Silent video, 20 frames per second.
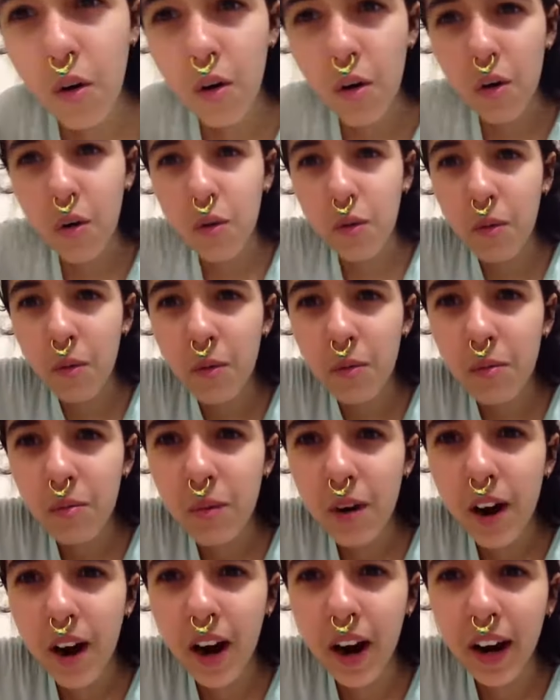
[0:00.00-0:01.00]
Oh
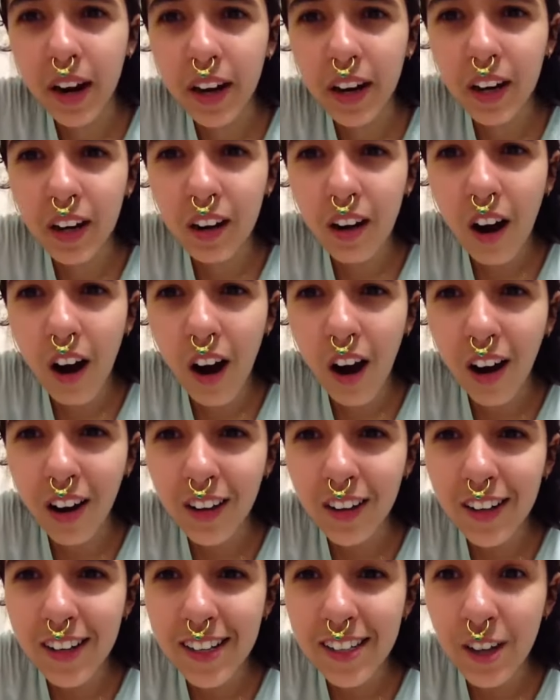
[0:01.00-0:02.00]
my god,
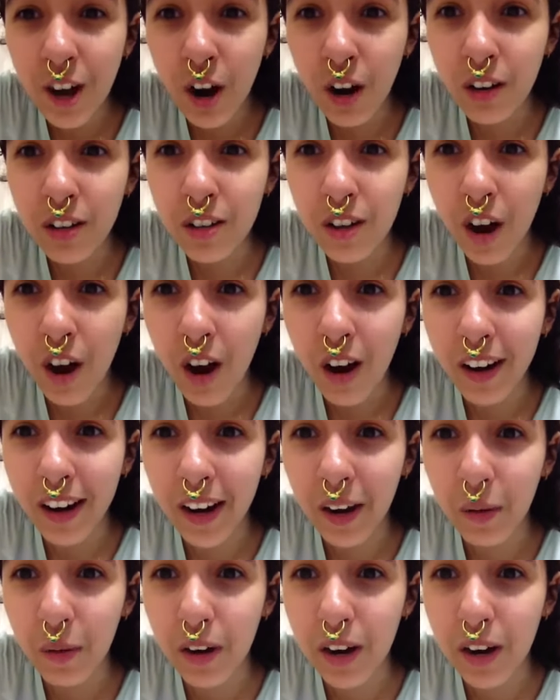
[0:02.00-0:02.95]
it's hard talking.